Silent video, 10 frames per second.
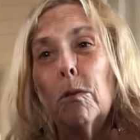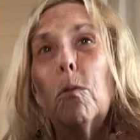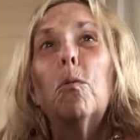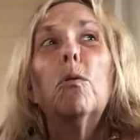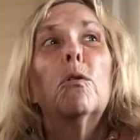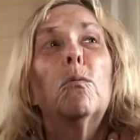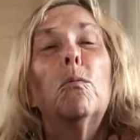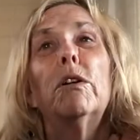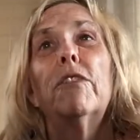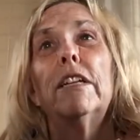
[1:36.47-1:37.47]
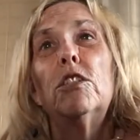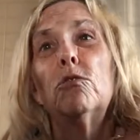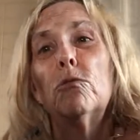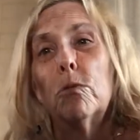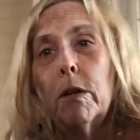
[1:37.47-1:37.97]
or what if I
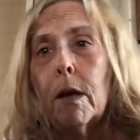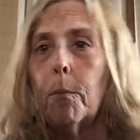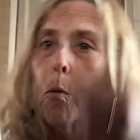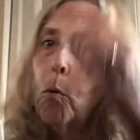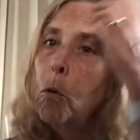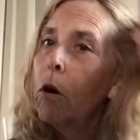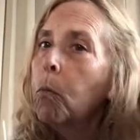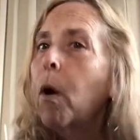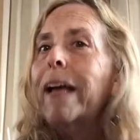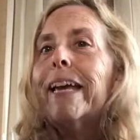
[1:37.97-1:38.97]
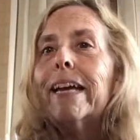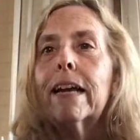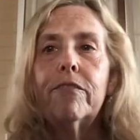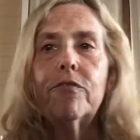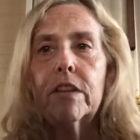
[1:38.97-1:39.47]
screw it up, or why can't I
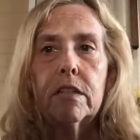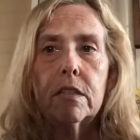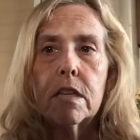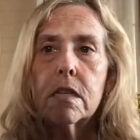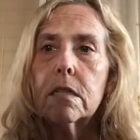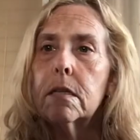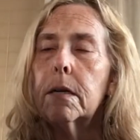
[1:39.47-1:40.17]
fix this,